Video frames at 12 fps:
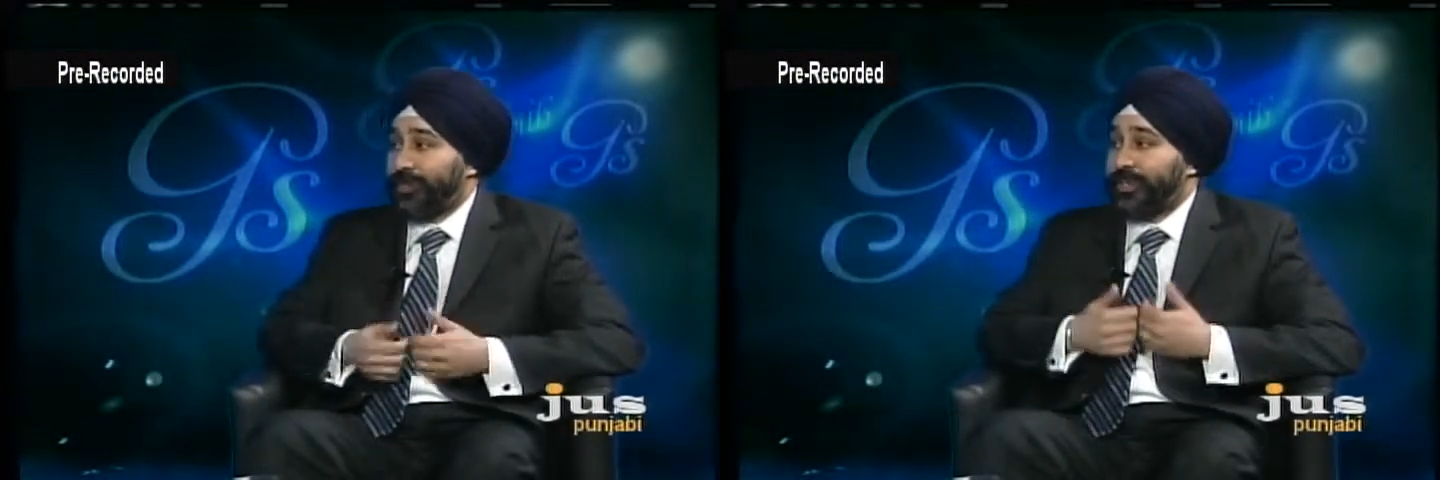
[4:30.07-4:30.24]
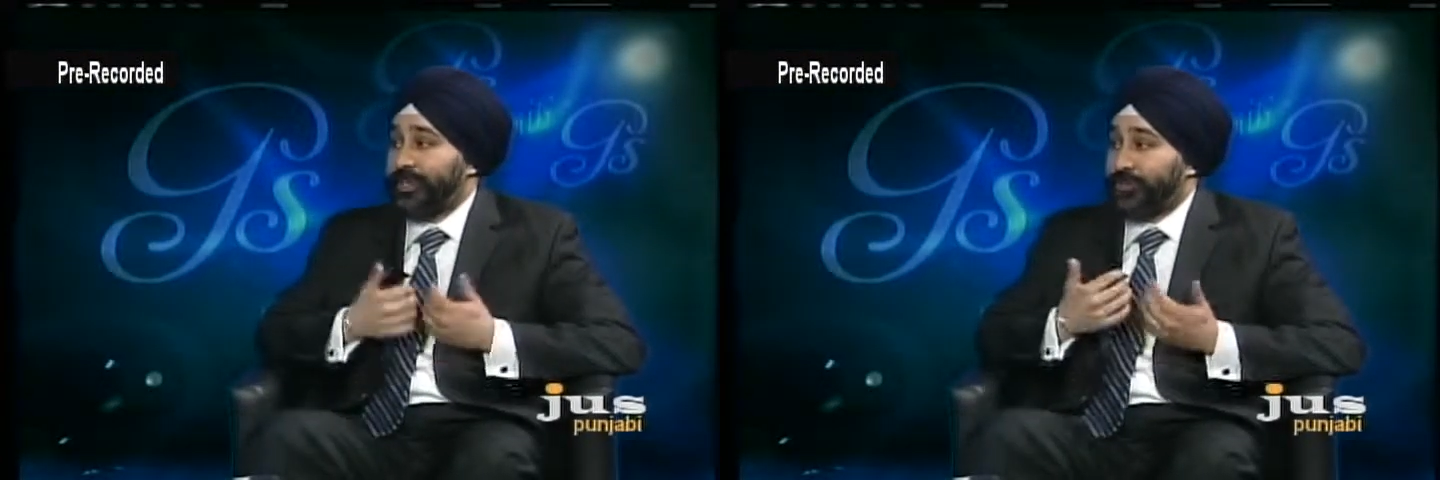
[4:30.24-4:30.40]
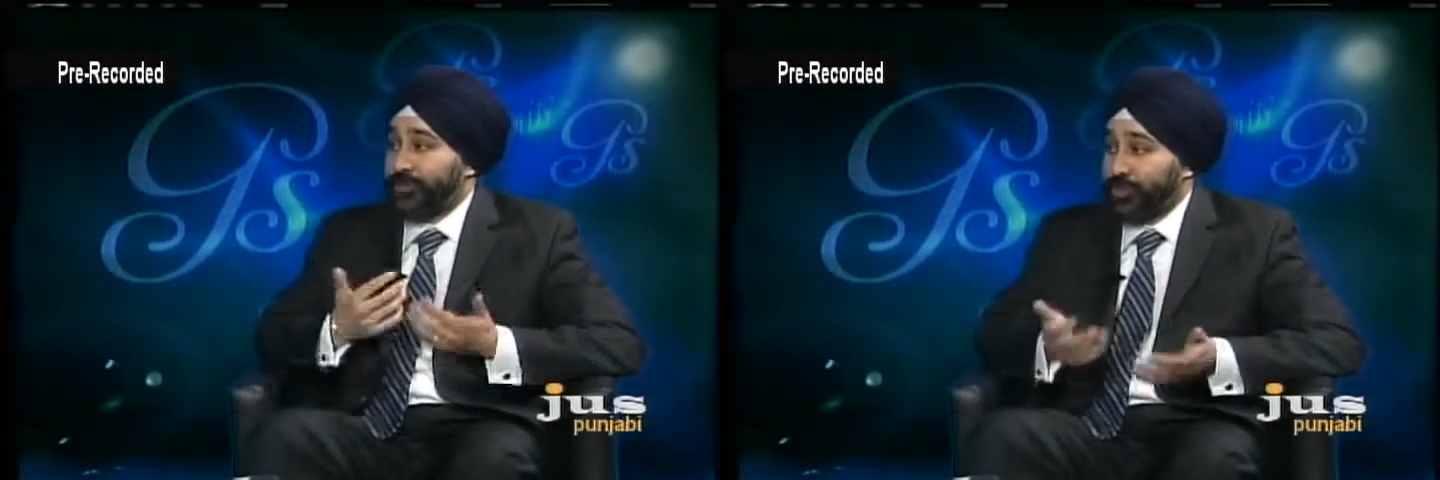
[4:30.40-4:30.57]
it
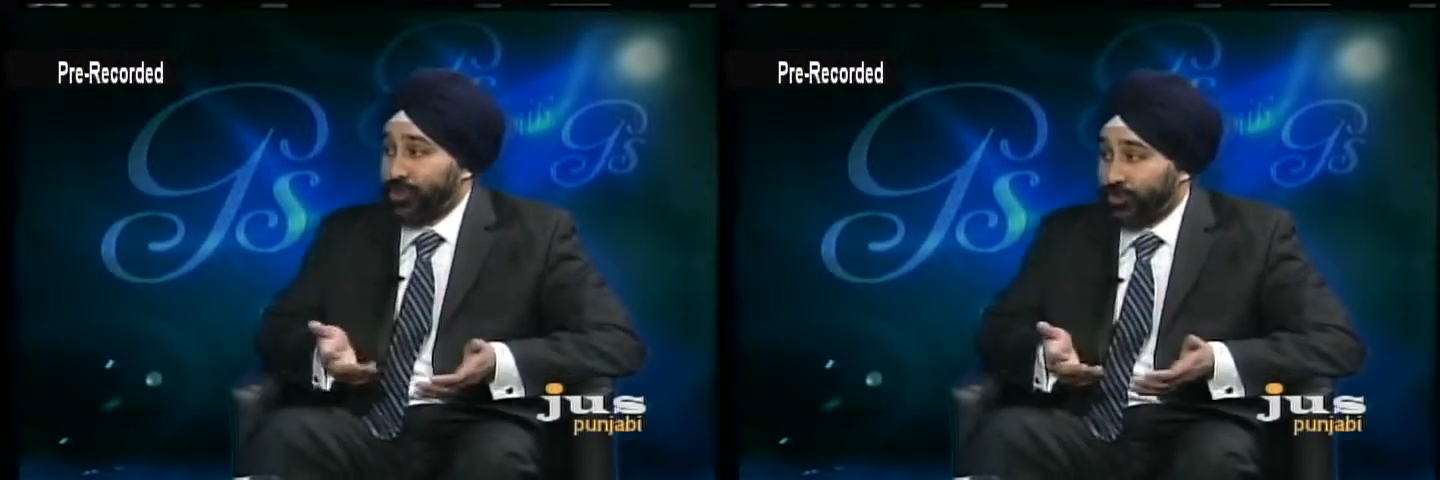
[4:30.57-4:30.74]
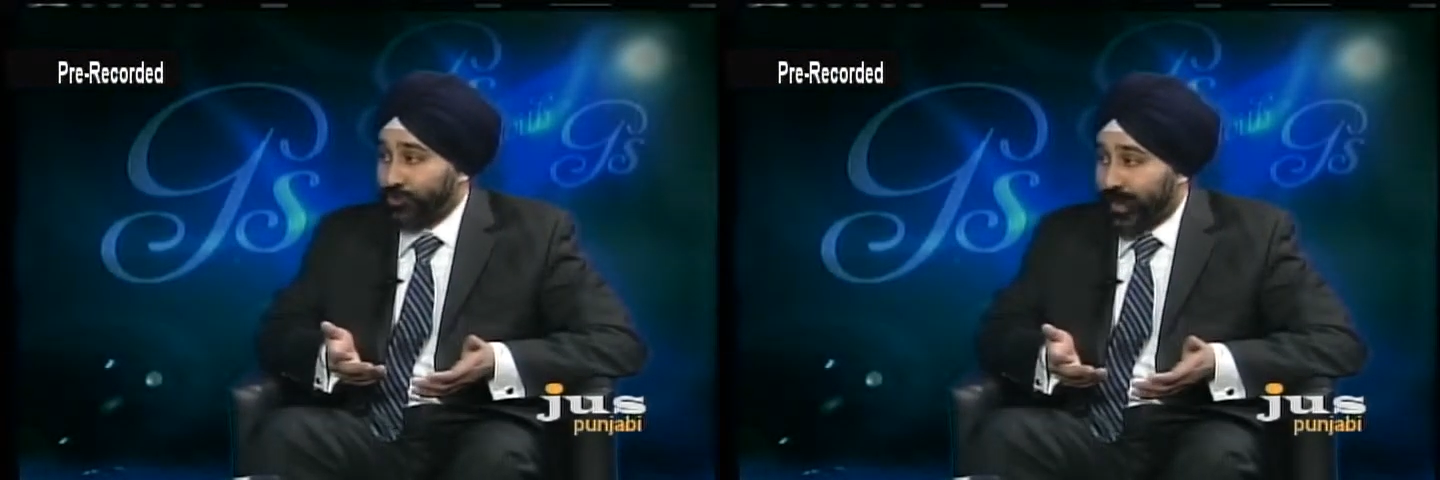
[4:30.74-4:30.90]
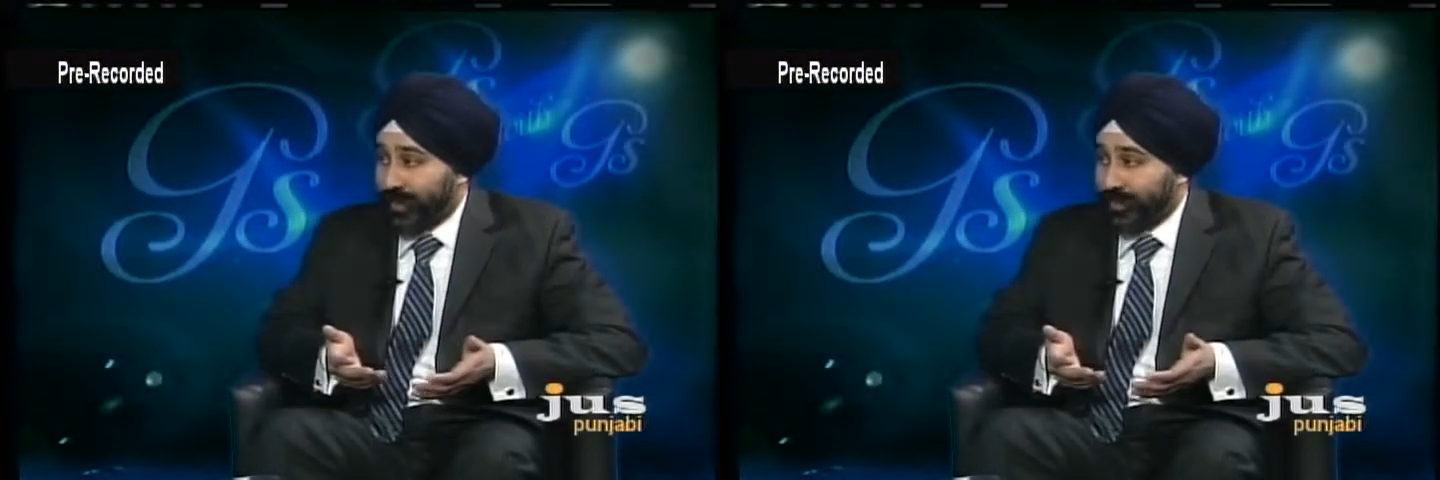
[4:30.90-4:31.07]
gives you
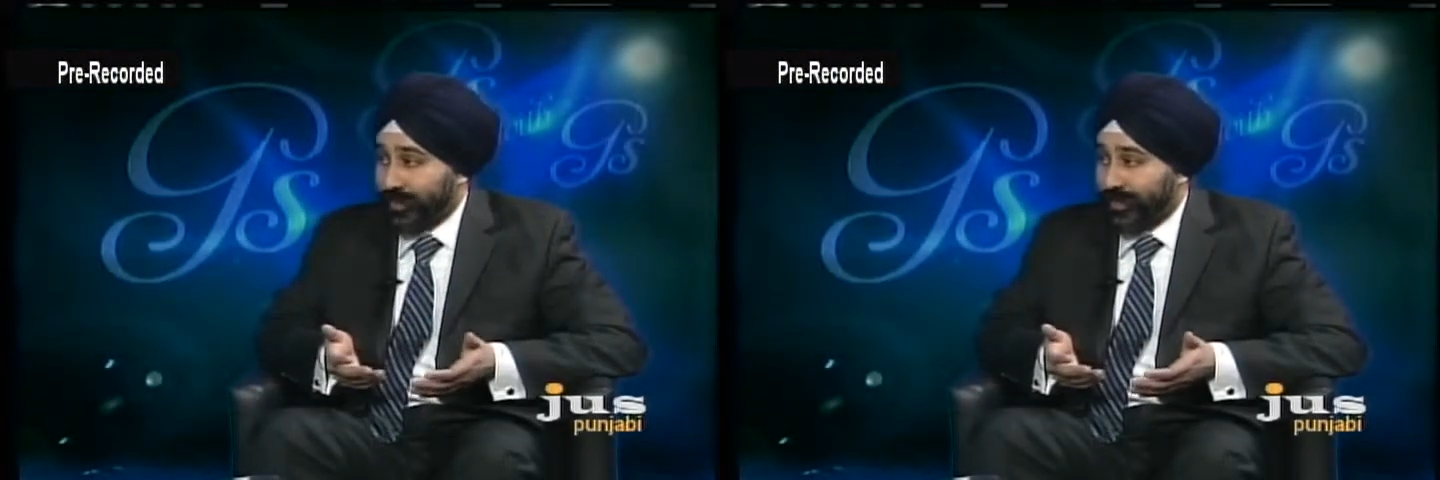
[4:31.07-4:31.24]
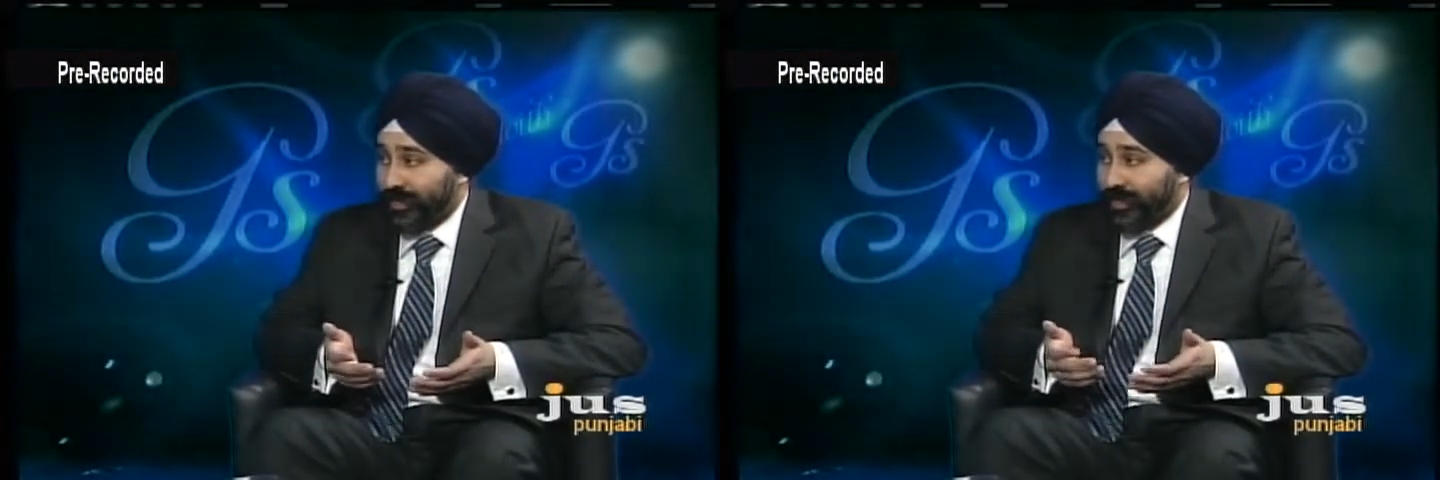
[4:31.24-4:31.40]
strength,